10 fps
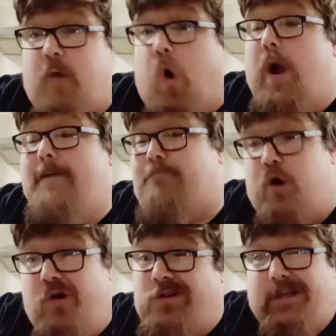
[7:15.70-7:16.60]
I
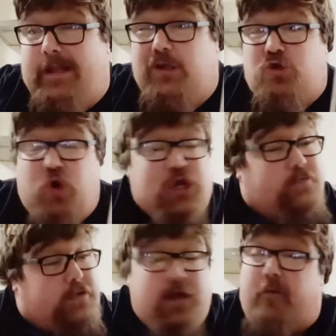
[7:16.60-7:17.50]
personally didn't
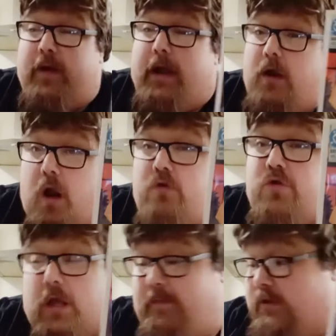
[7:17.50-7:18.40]
trust myself getting
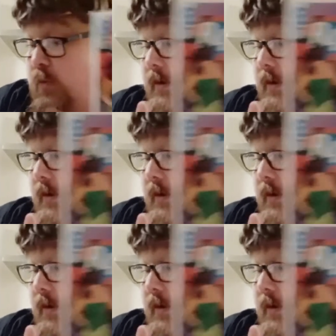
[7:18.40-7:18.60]
close. As much as